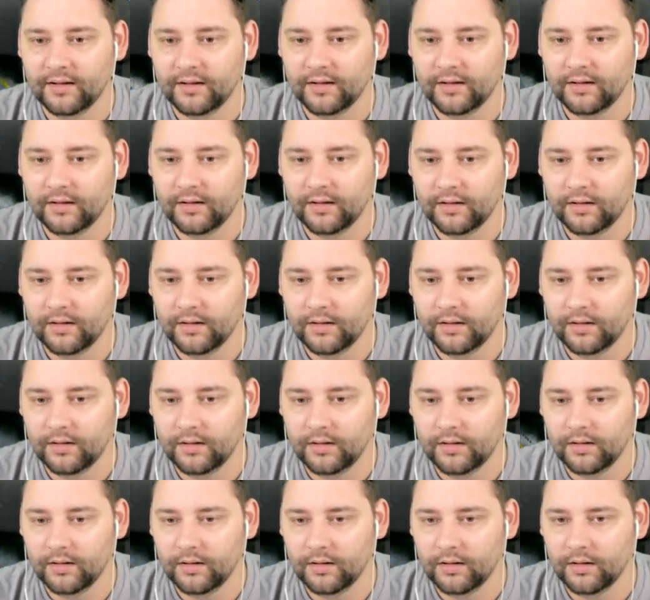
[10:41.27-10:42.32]

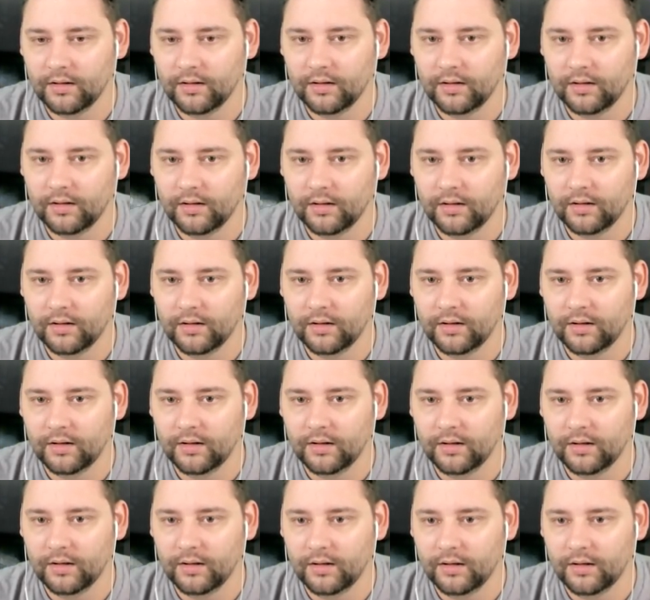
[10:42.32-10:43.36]

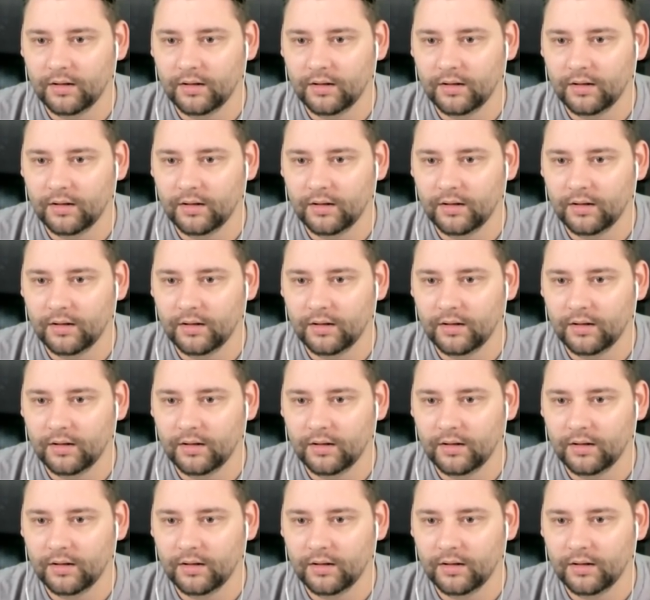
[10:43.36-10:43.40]
(no one is talking)